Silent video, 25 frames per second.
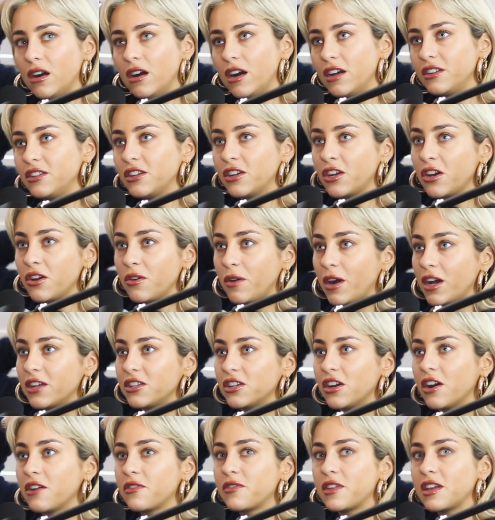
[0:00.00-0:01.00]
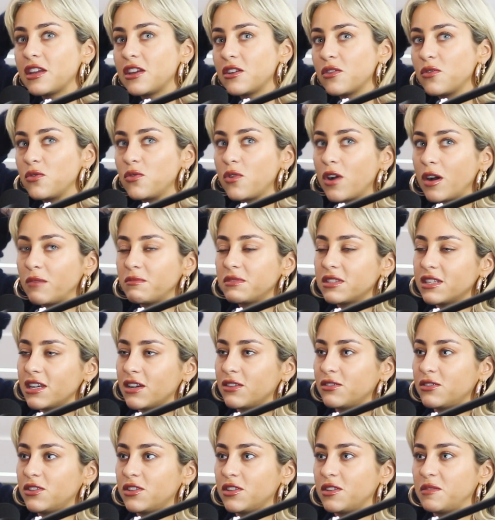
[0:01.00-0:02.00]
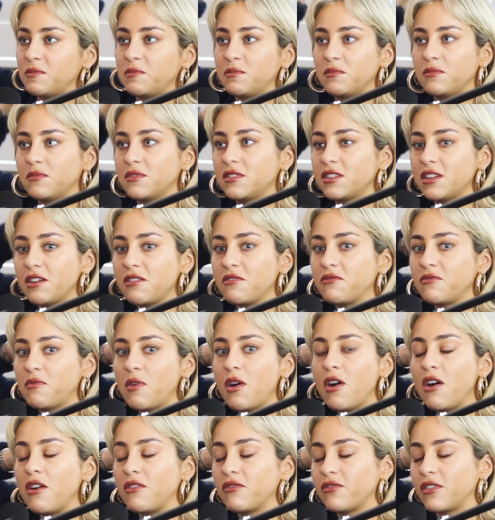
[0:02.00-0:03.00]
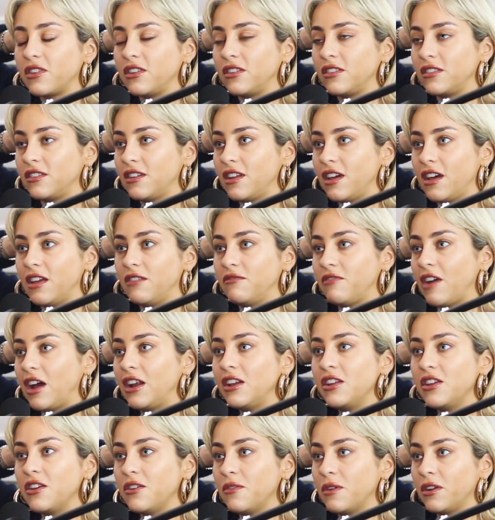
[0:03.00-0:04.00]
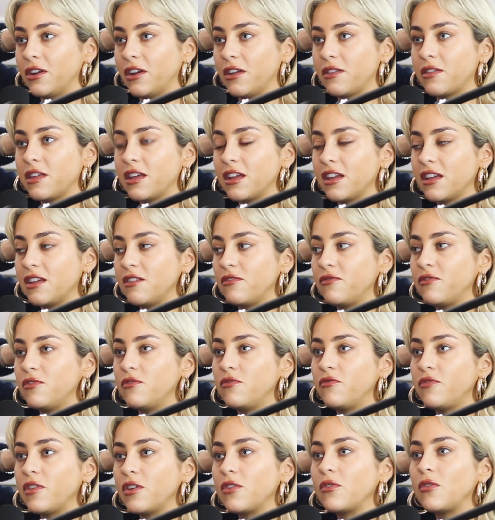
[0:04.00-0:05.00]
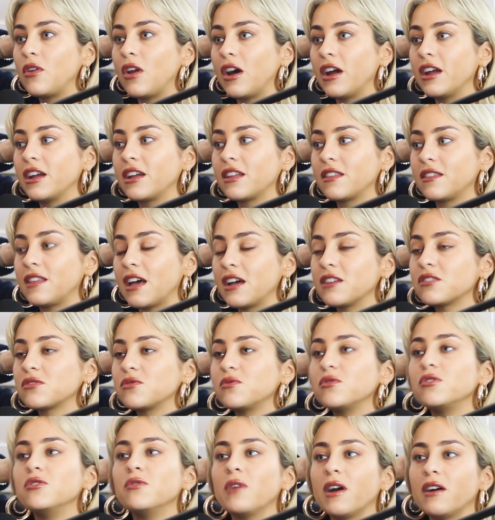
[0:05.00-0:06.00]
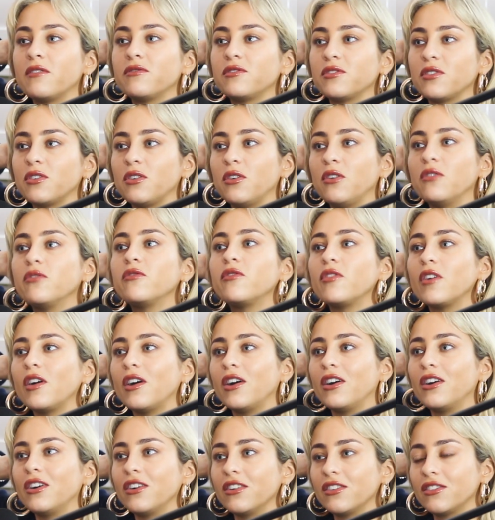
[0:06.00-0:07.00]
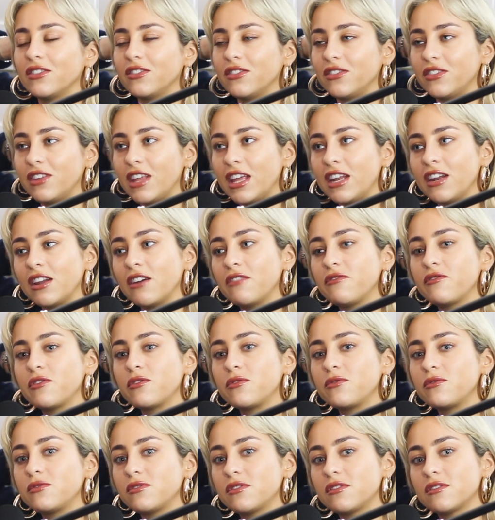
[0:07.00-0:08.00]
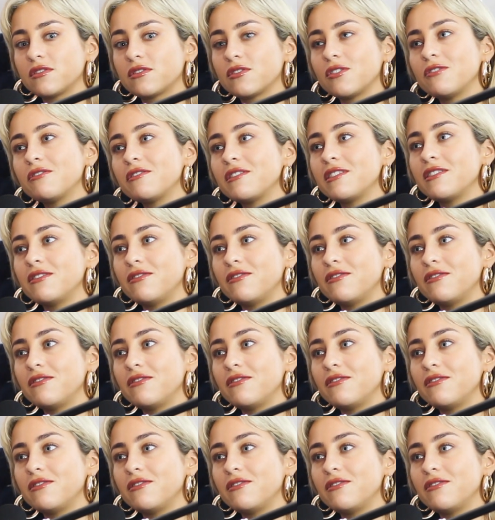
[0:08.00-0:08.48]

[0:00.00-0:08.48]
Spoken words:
I don't know. I think it all comes down to self-worth and value. And I think if you feel like that's all you have to offer, then I feel sorry